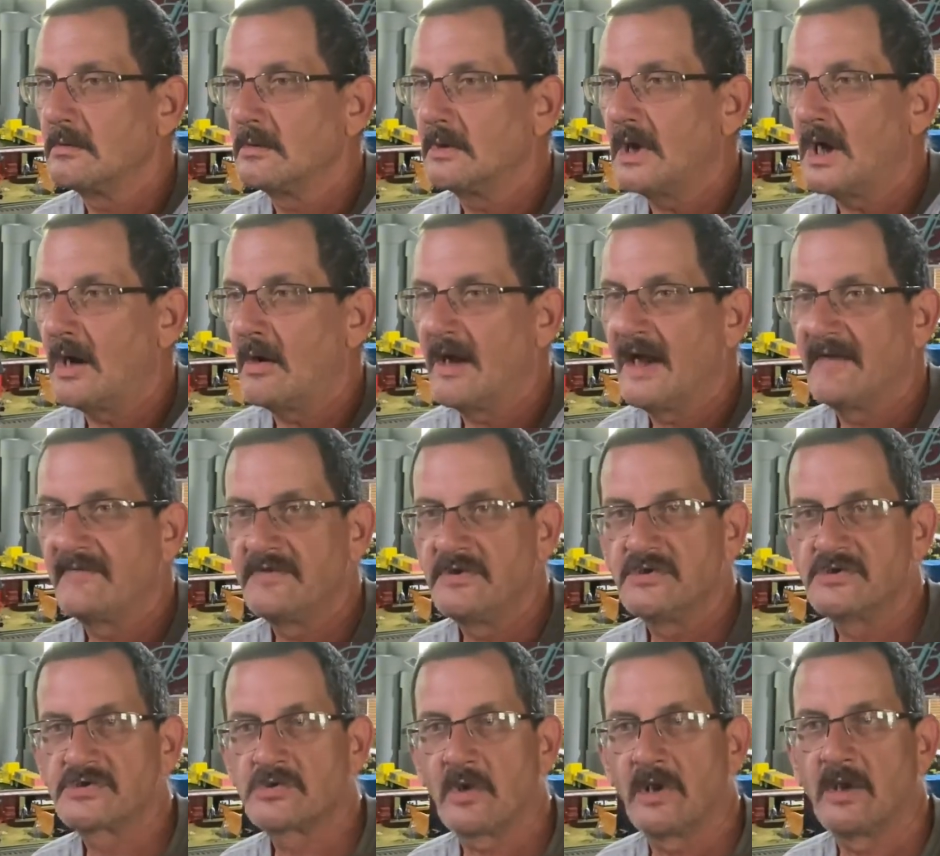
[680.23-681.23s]
I'll have
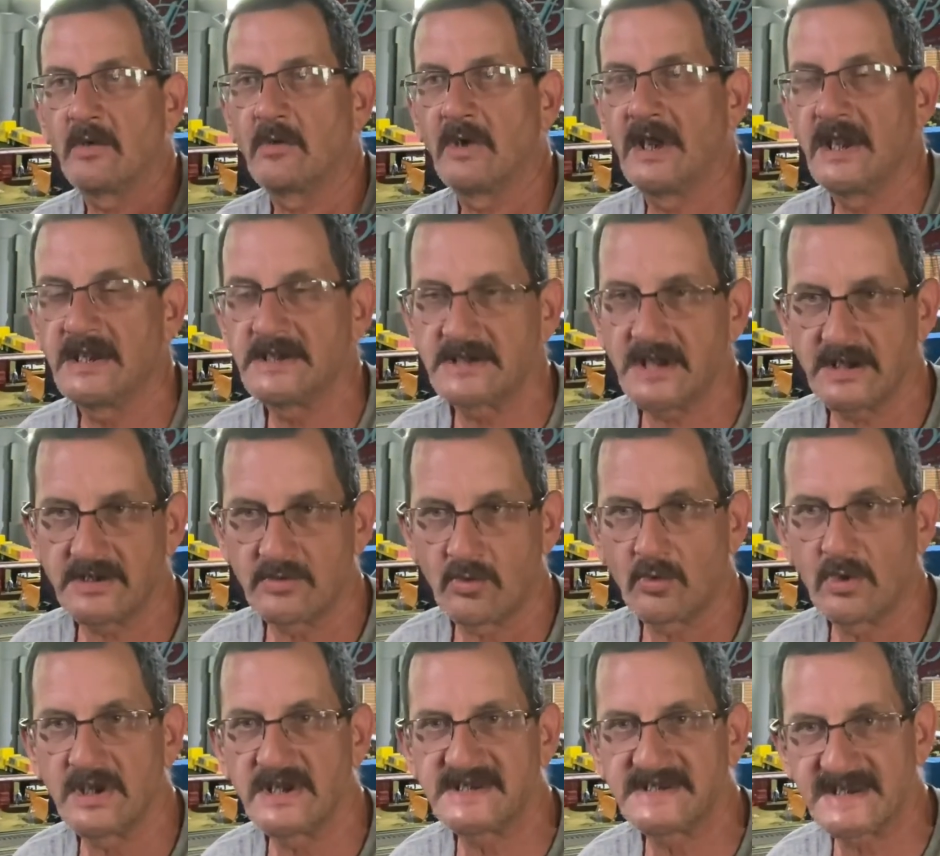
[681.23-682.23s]
two straightaways at
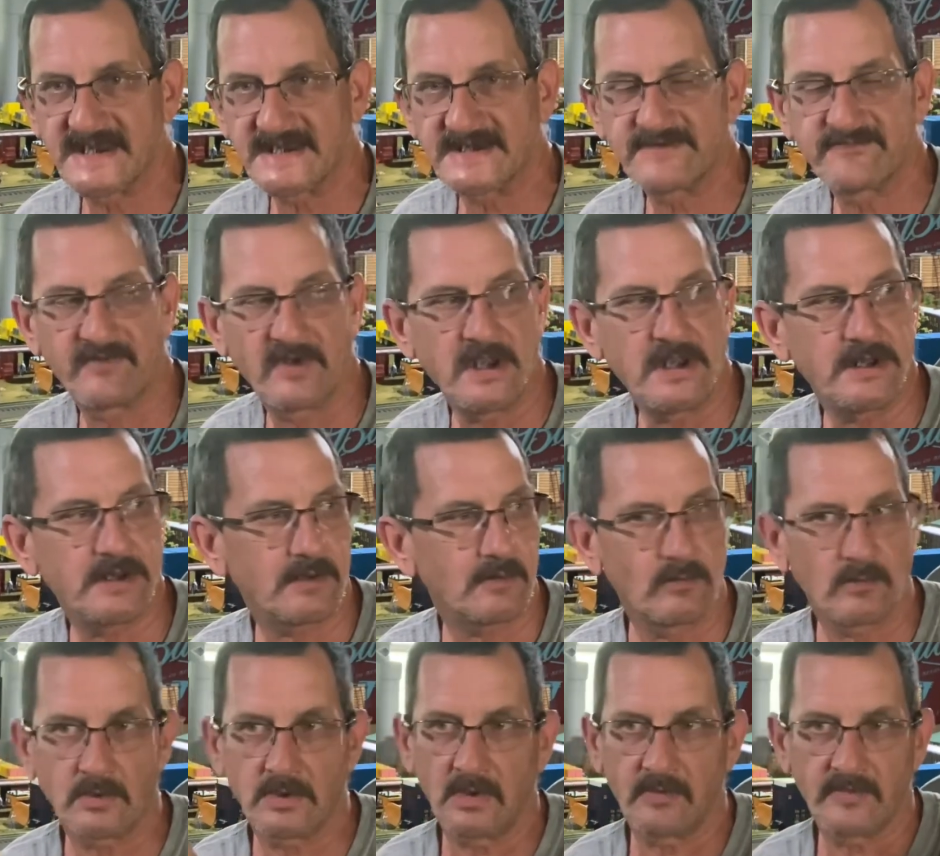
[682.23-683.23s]
26 feet,
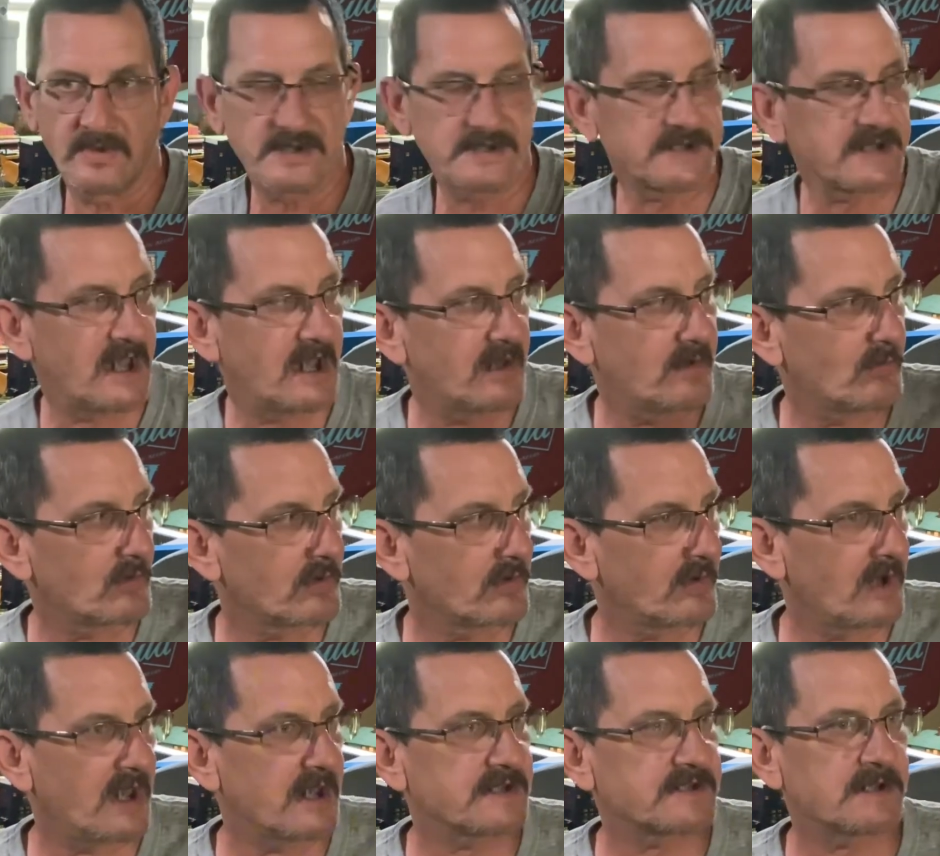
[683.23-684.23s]
one on this side, one on
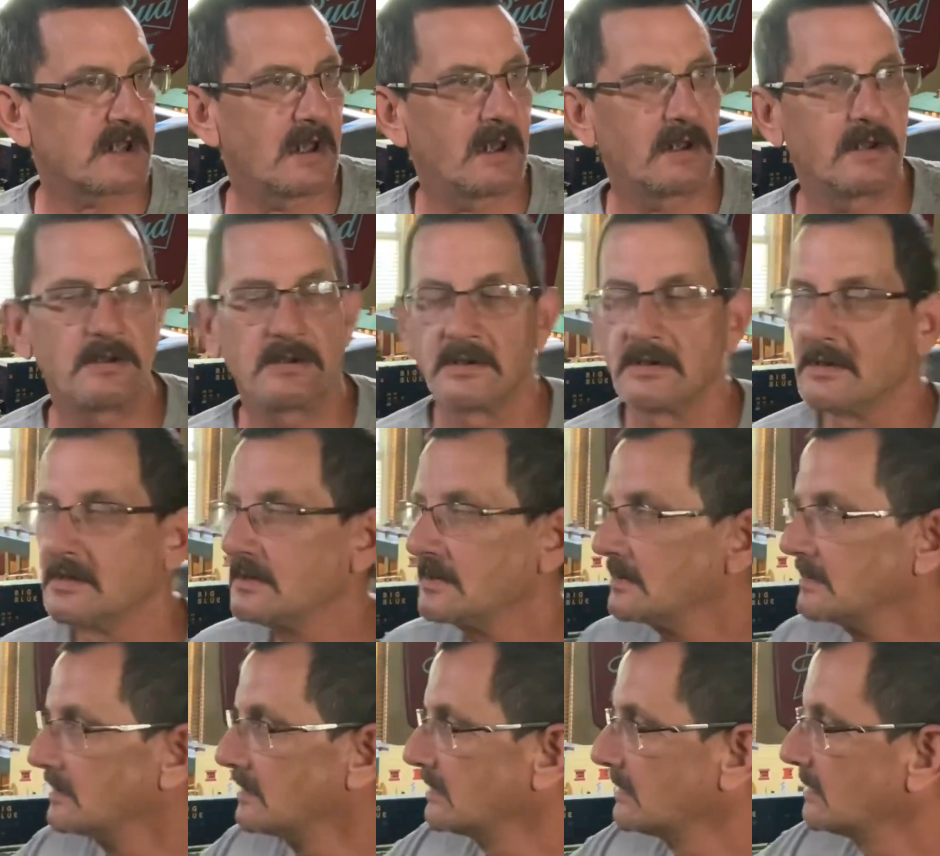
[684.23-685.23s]
that side,
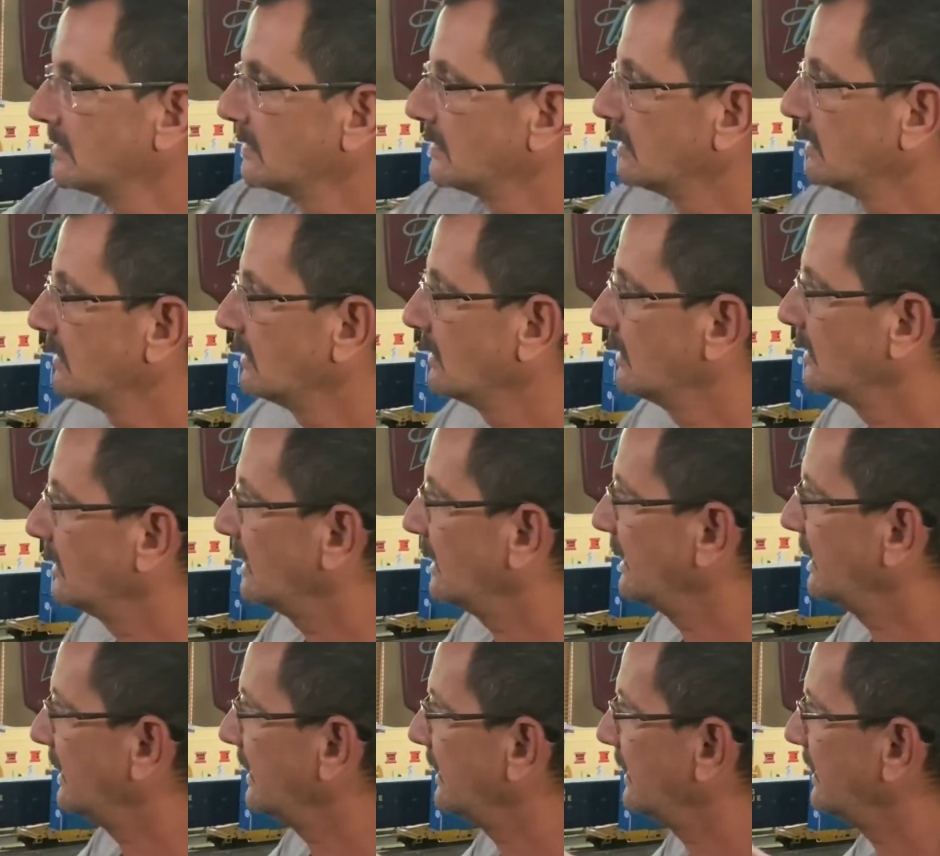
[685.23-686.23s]

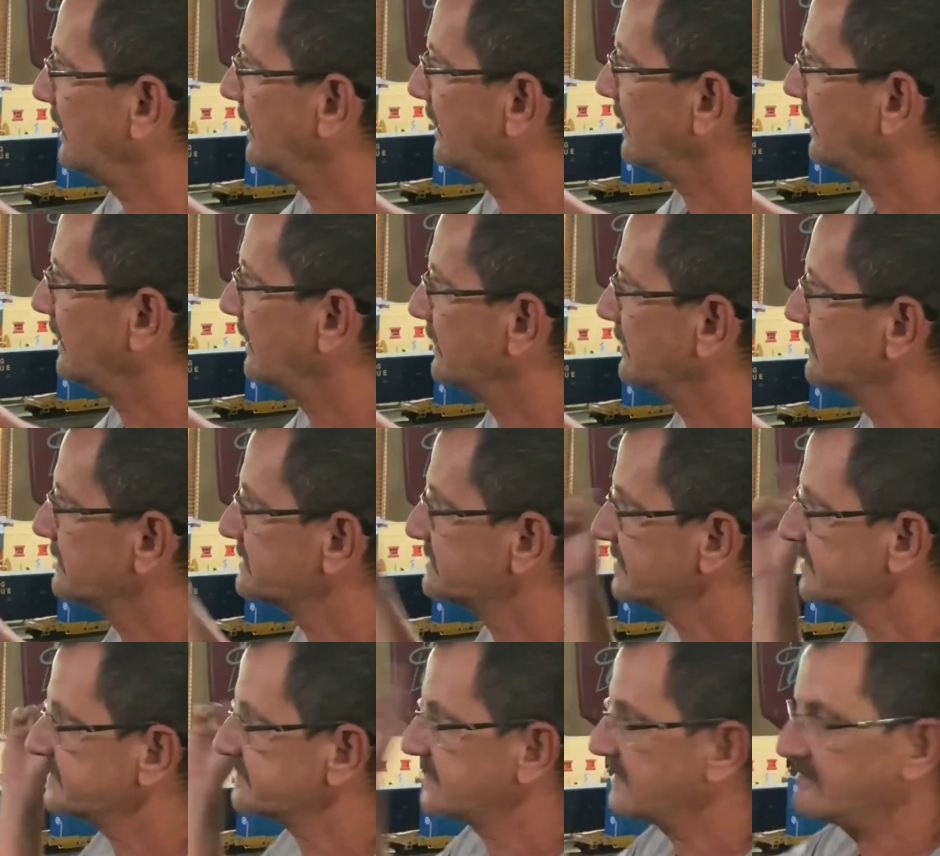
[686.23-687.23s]
and
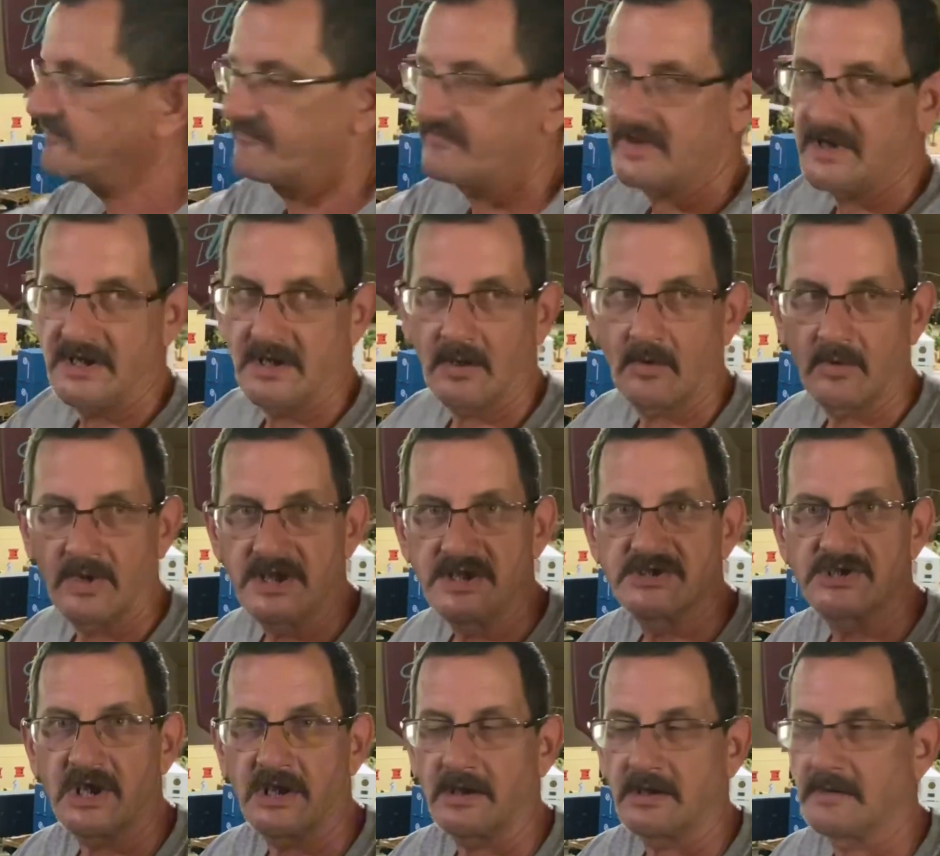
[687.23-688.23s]
16 feet on
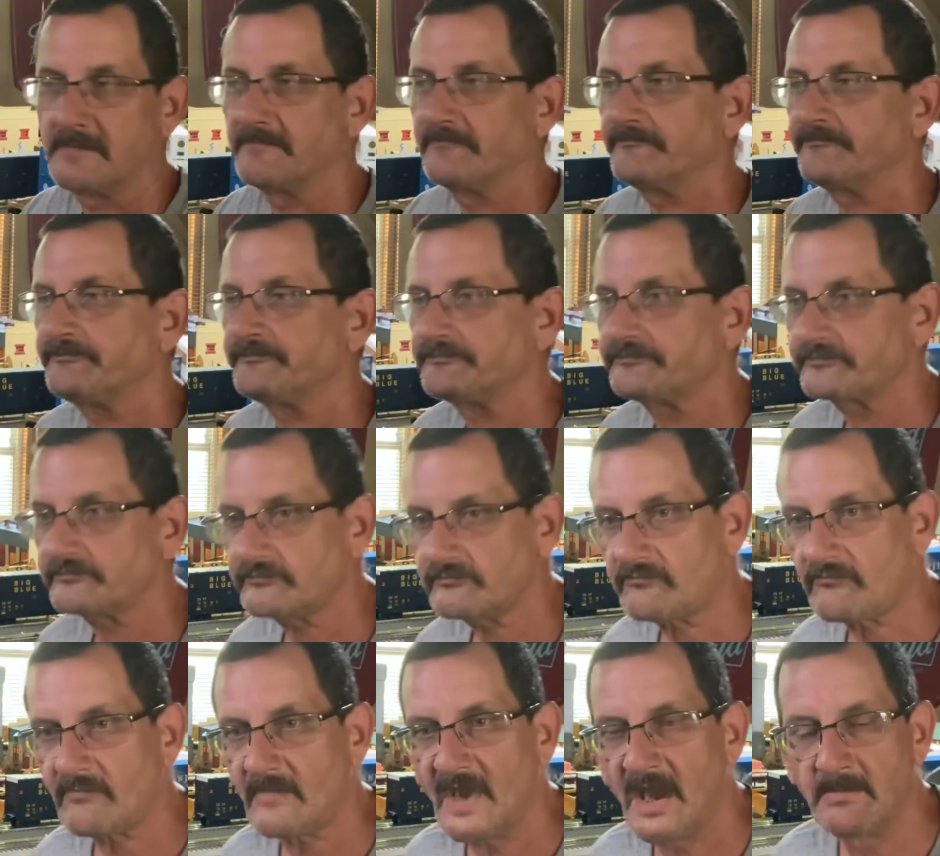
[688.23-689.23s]
each end.
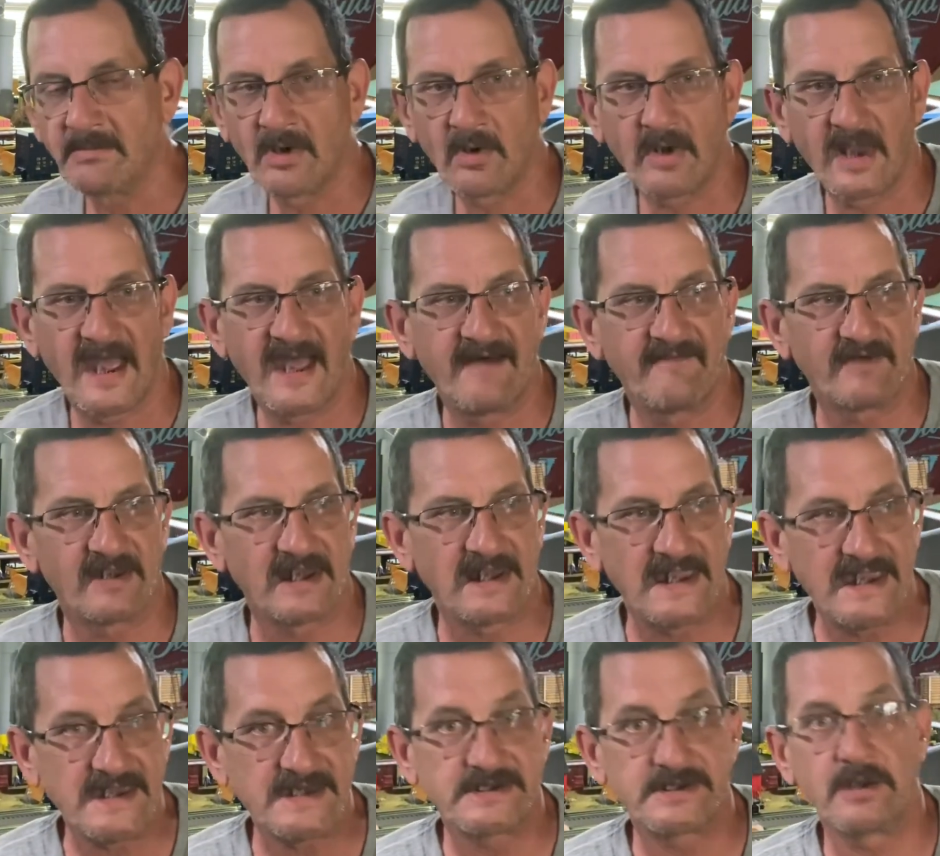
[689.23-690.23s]
I'm going to have at
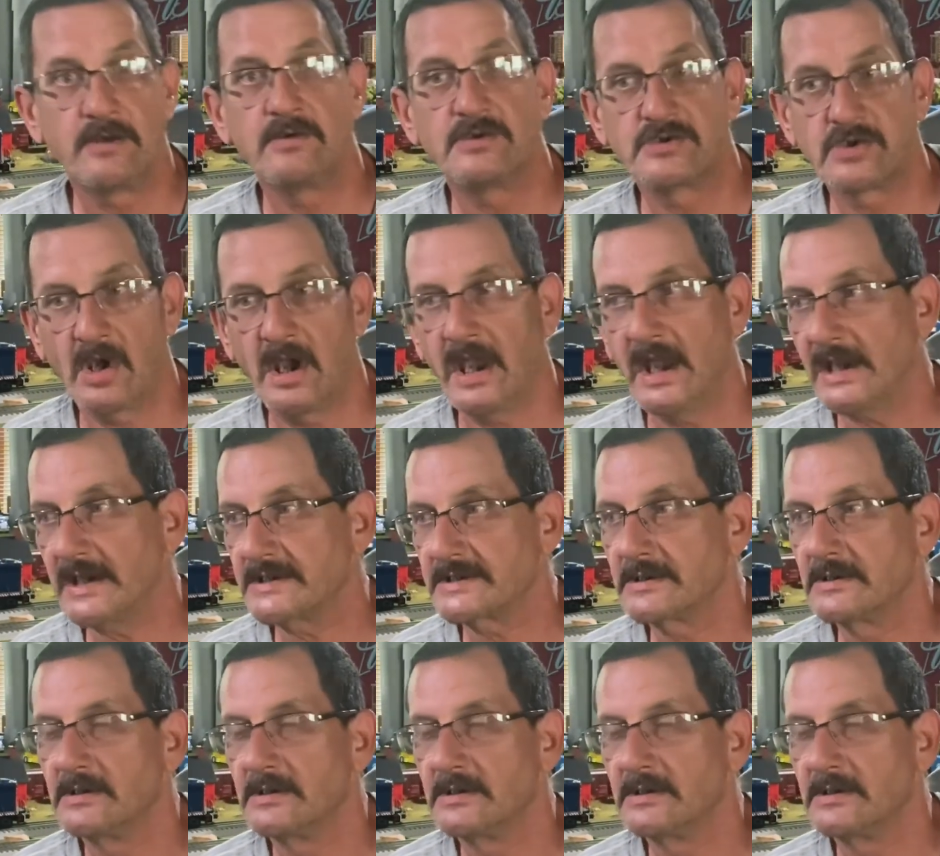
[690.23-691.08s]
least two tracks